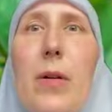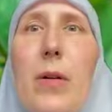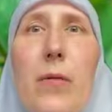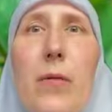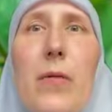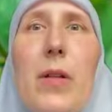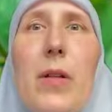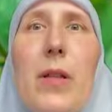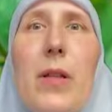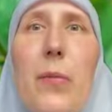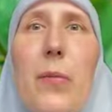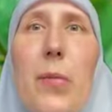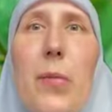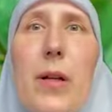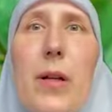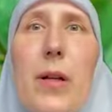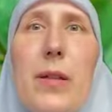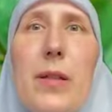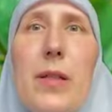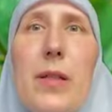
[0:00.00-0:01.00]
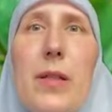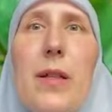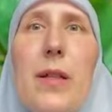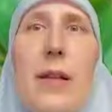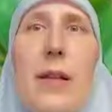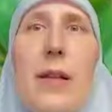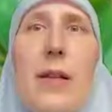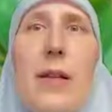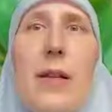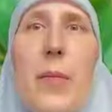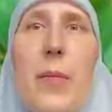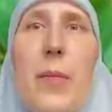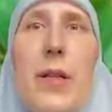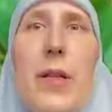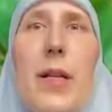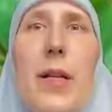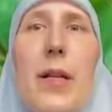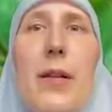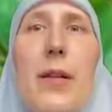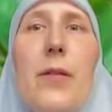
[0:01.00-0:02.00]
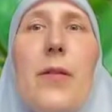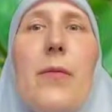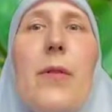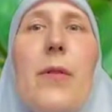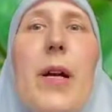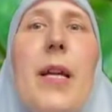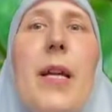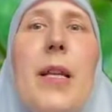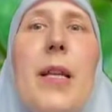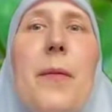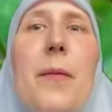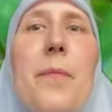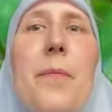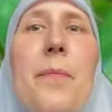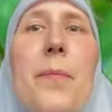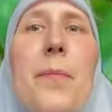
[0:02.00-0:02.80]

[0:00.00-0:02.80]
one of the typical teething remedies, right?